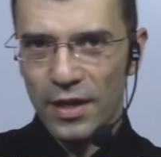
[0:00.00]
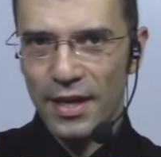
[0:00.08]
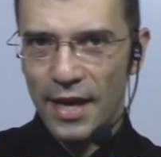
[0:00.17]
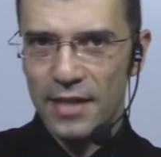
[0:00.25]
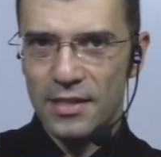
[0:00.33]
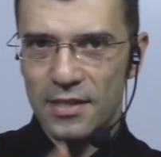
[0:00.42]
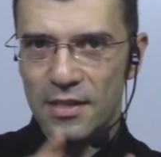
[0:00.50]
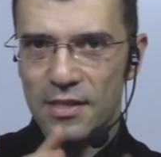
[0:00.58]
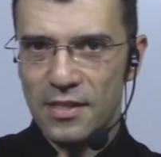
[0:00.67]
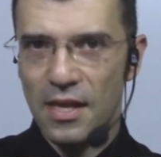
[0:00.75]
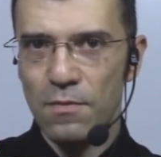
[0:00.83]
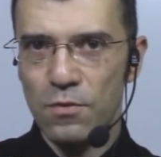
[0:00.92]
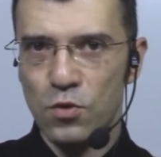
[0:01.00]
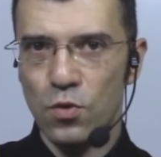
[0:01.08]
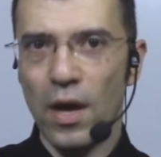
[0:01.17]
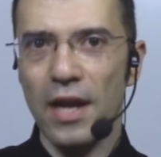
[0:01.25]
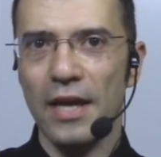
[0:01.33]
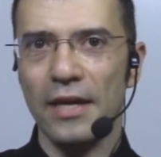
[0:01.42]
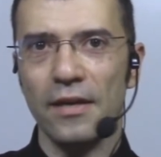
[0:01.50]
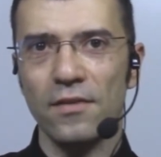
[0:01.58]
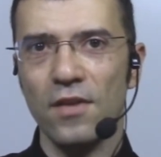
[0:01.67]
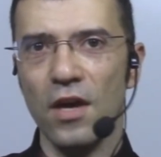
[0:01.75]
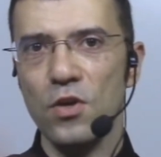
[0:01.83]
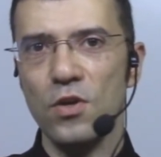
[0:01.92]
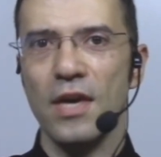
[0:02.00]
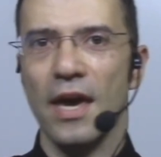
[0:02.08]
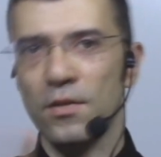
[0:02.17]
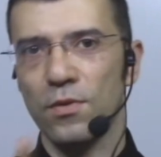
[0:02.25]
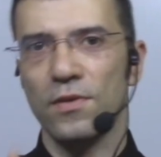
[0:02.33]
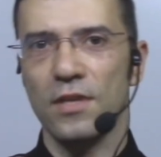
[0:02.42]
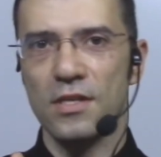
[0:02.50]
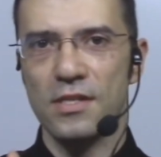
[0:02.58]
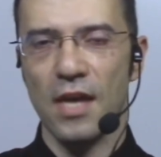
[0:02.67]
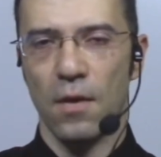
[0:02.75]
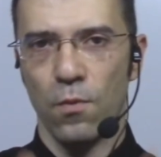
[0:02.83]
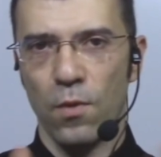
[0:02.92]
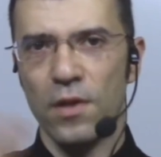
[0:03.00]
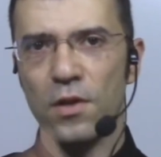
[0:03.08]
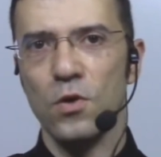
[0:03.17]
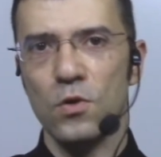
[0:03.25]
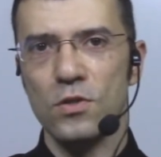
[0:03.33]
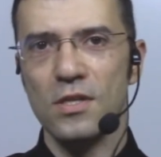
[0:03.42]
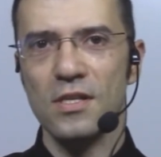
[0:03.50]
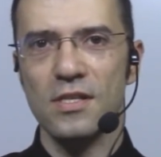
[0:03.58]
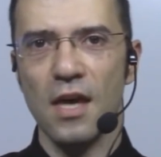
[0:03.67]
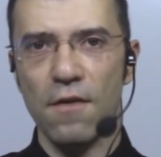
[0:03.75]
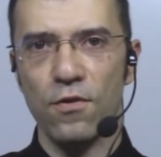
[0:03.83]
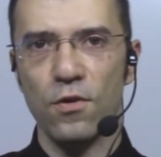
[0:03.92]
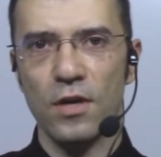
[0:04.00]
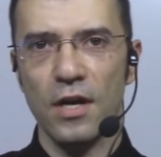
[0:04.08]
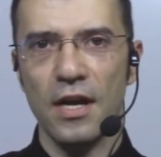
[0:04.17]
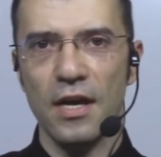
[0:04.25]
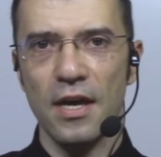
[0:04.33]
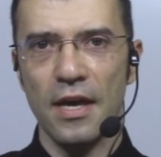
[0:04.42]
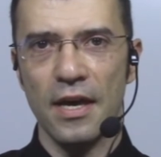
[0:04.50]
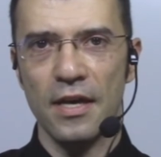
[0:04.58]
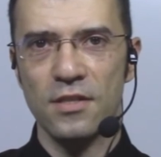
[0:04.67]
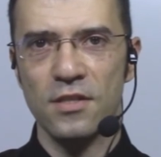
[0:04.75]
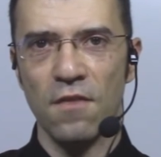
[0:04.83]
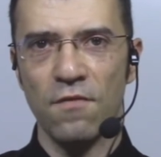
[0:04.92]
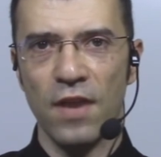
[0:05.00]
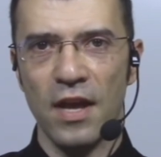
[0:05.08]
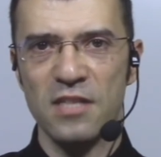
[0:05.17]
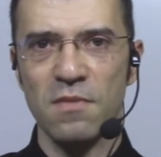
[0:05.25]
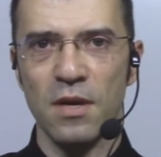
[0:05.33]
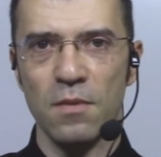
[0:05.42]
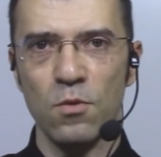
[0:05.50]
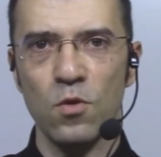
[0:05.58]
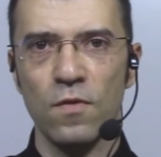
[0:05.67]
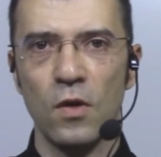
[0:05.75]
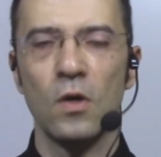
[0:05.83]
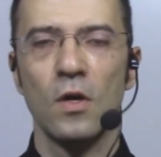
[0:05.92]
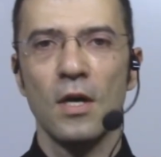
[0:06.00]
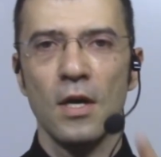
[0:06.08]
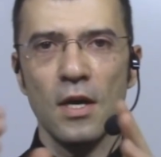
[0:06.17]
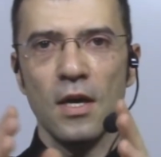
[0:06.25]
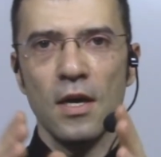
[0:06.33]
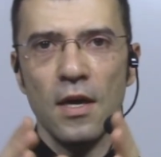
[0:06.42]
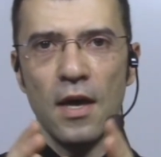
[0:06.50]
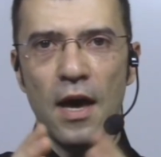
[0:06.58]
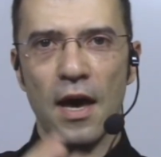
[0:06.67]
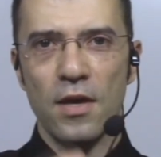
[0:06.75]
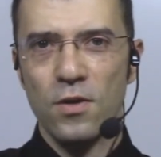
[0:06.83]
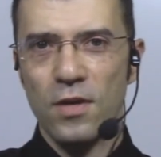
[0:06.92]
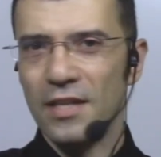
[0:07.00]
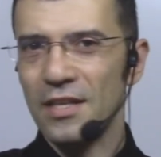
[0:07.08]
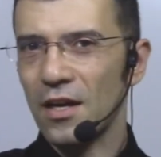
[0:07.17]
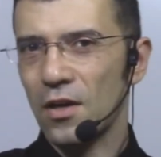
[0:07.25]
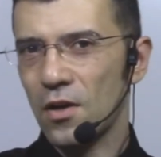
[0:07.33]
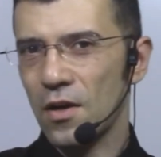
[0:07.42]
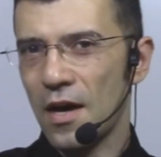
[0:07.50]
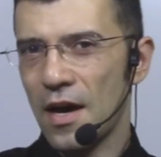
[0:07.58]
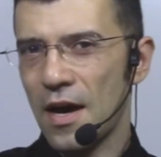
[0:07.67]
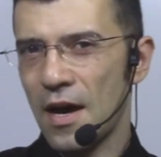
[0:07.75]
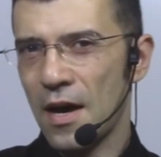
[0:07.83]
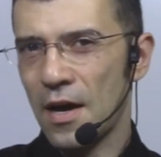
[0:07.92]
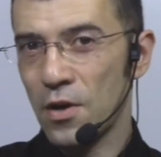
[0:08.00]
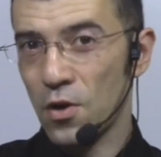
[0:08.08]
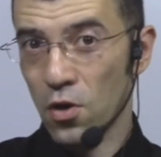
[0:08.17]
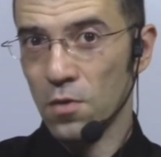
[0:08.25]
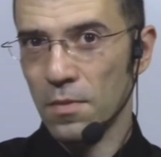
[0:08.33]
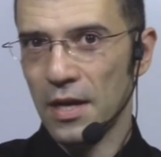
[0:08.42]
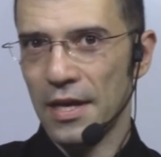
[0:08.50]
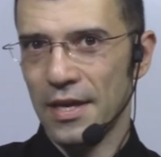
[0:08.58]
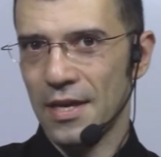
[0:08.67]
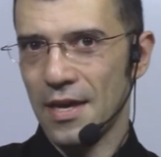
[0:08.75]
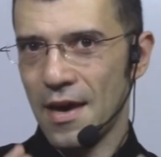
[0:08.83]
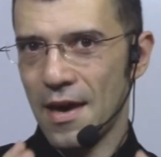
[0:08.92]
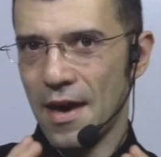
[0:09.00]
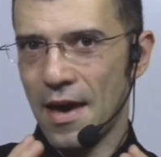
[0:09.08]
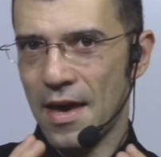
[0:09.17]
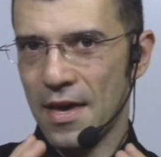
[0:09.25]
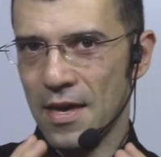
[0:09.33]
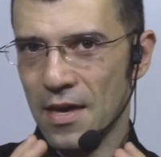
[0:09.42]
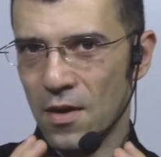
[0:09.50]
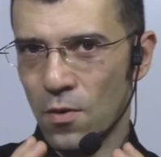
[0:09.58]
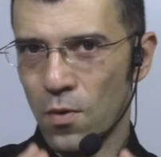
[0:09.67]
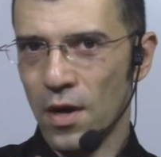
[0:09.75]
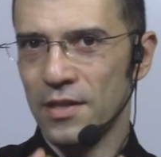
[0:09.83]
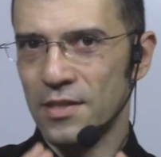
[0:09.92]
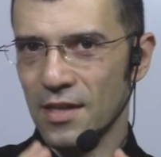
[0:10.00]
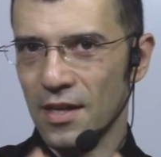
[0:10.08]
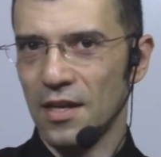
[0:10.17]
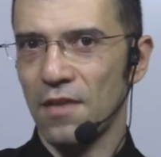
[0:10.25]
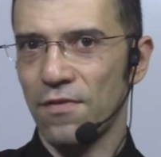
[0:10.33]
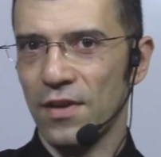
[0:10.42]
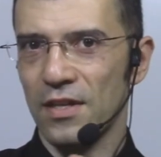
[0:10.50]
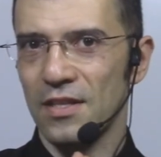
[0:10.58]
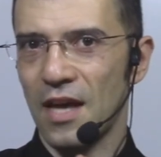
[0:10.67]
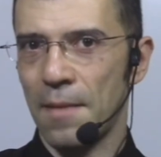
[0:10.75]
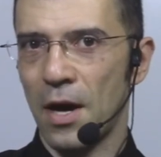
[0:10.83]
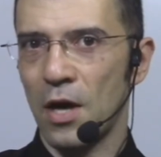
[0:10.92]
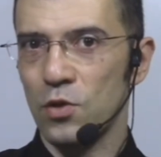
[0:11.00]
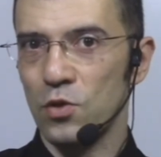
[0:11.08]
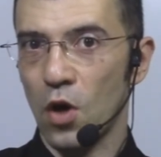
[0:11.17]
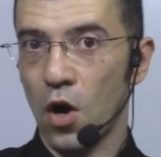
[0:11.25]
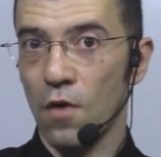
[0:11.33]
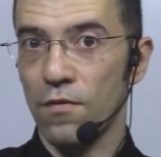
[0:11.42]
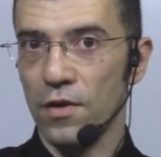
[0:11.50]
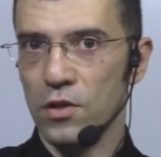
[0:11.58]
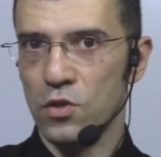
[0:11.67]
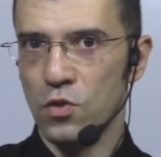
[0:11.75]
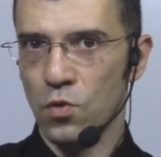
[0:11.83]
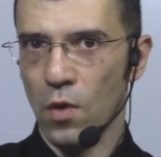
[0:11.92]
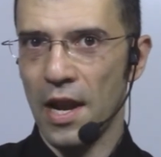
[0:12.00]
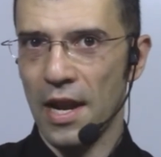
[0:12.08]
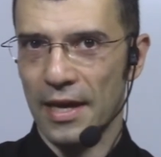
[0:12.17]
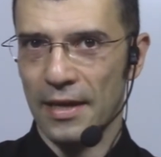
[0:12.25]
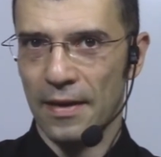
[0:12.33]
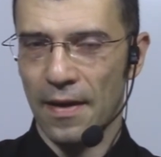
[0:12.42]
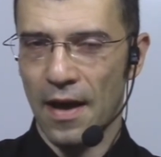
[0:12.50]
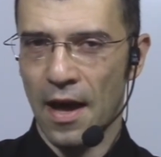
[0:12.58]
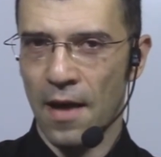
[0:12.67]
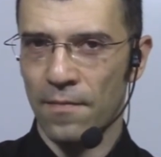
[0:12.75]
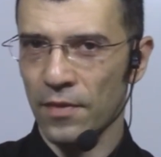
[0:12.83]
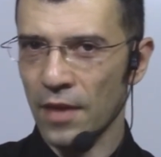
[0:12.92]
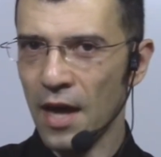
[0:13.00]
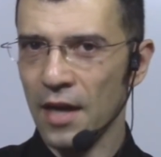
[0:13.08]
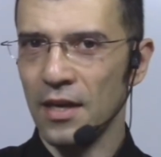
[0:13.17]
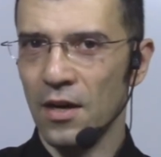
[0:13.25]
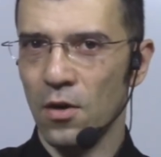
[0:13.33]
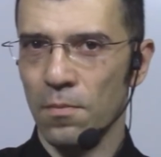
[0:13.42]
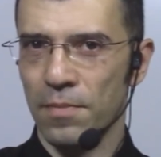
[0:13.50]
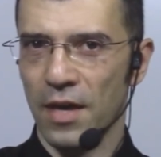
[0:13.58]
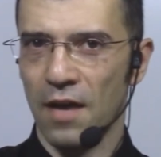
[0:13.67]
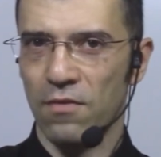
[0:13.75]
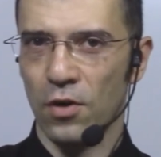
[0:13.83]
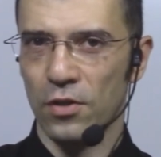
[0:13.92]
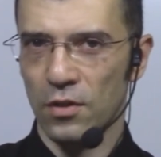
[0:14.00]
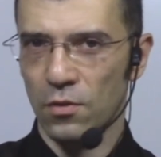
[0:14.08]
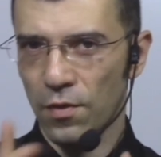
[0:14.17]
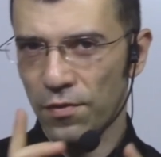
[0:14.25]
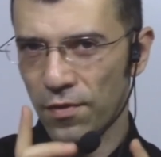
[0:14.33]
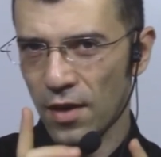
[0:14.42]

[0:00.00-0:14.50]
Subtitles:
get the same swelling that you get with TCA. When you use TCA for xanthelasma removal, you get normally a quite significant amount of swelling, and that cannot be avoided. With